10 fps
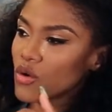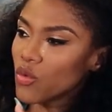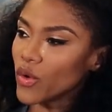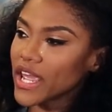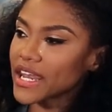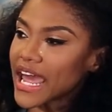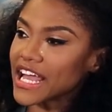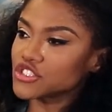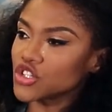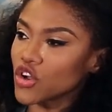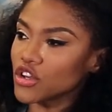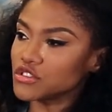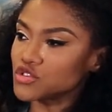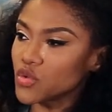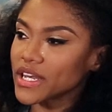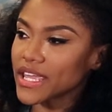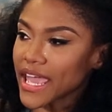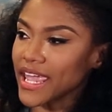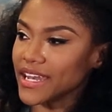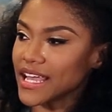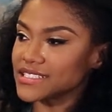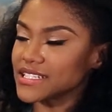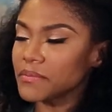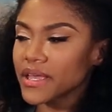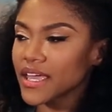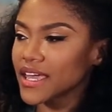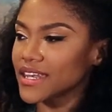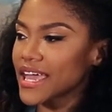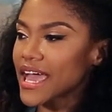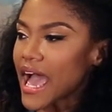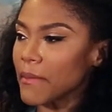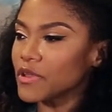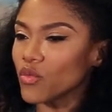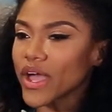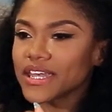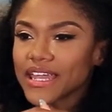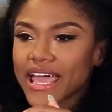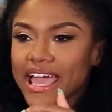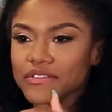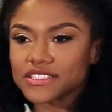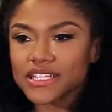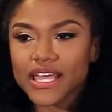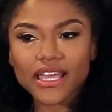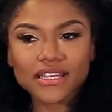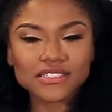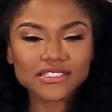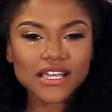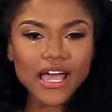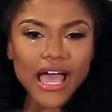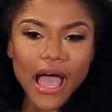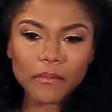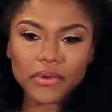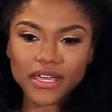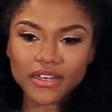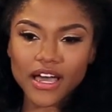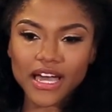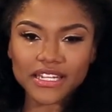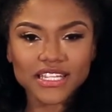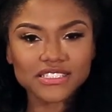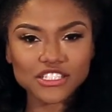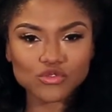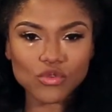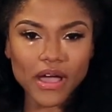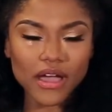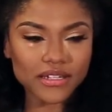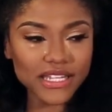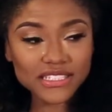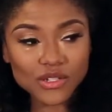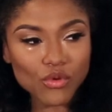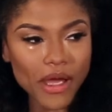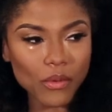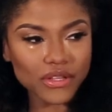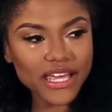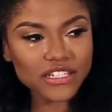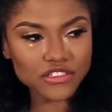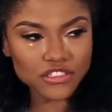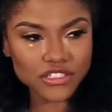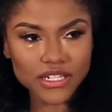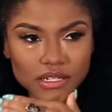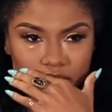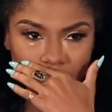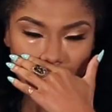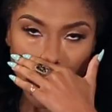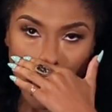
When I turned 28, I said, man, I've been waiting to have sex. I've been distant with my relationships.